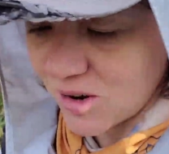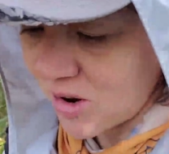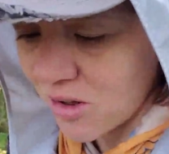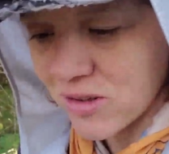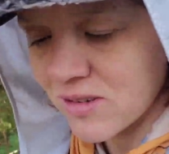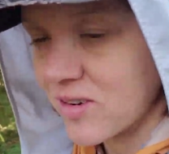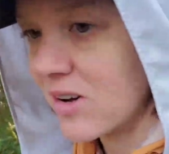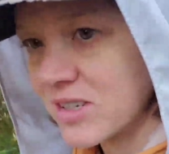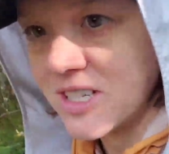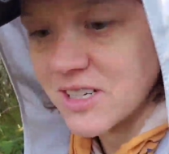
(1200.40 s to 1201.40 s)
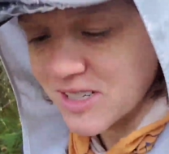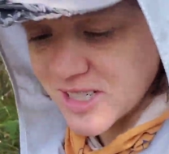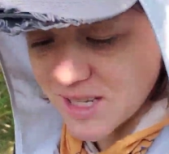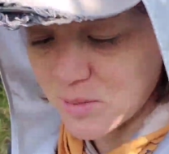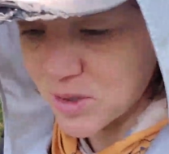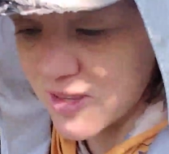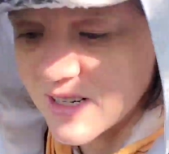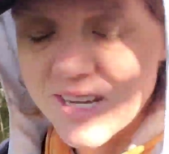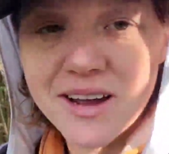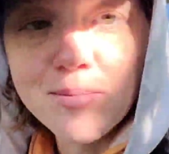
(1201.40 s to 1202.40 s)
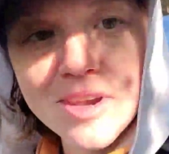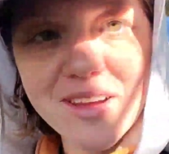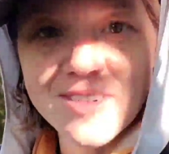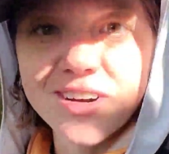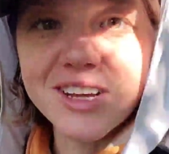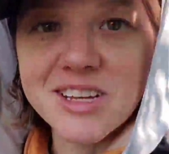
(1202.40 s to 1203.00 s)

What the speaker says: all of the volunteers that put their time and effort